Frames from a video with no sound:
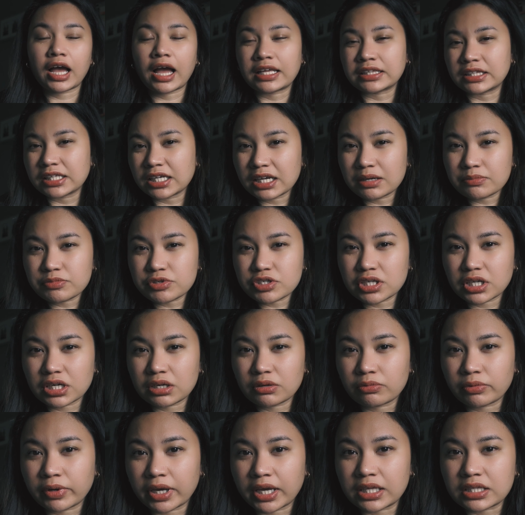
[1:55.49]
I think I'm just
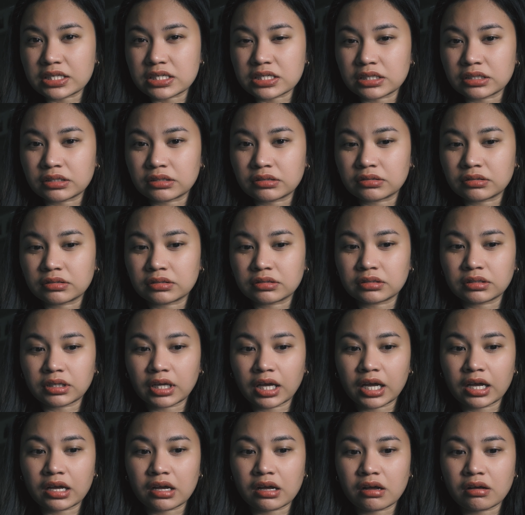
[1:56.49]
gonna wait till
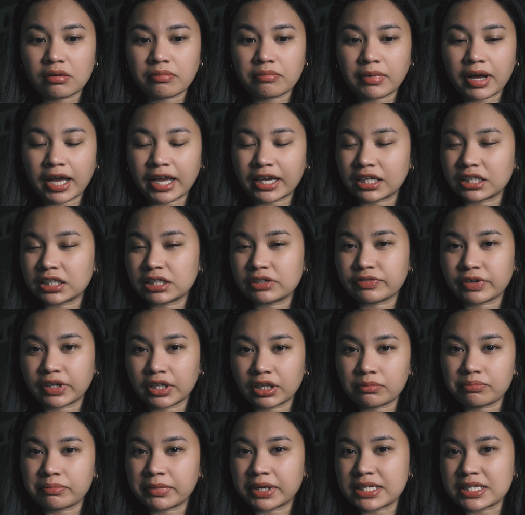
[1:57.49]
I can
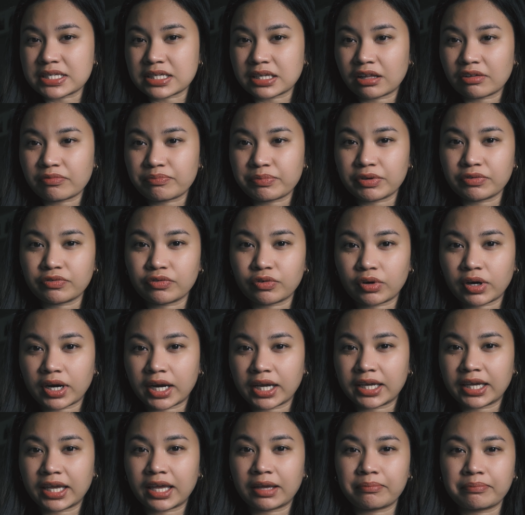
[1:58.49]
develop myself before I
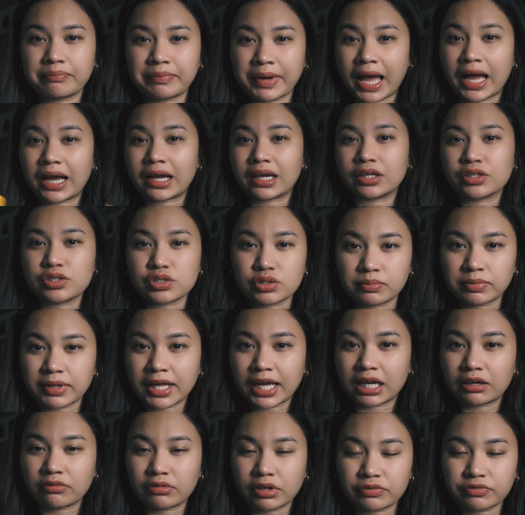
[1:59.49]
get back into
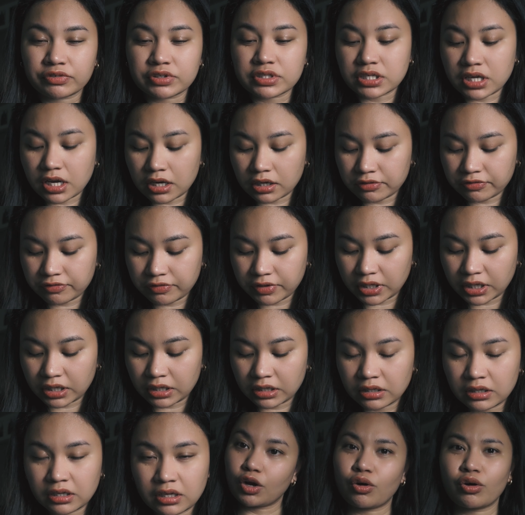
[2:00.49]
black and white
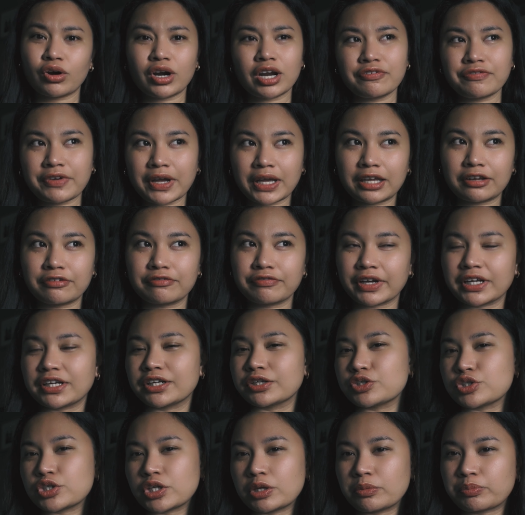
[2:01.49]
photography, or if I can find a
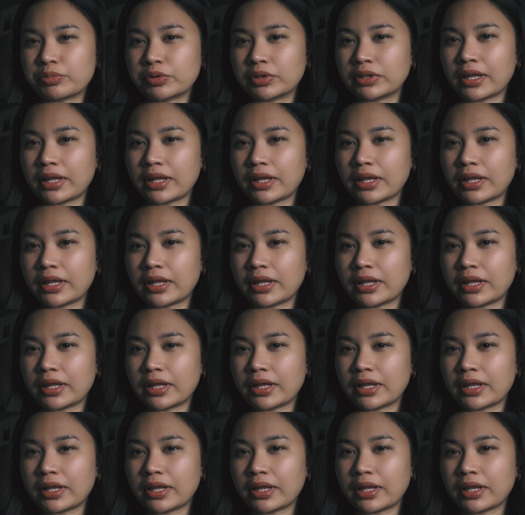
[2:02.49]
cheaper